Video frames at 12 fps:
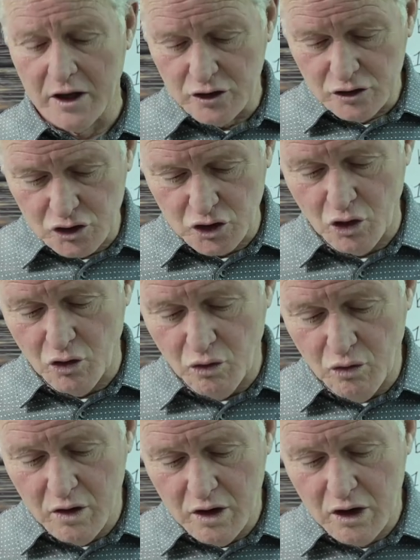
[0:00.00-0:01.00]

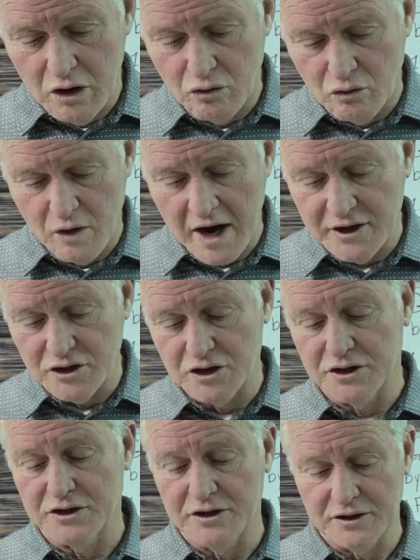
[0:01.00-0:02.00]
So,
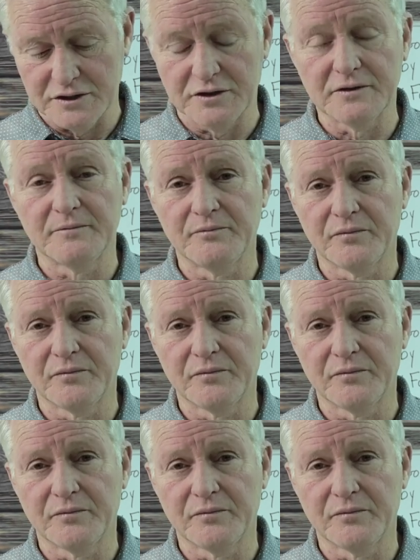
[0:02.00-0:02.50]
righteousness.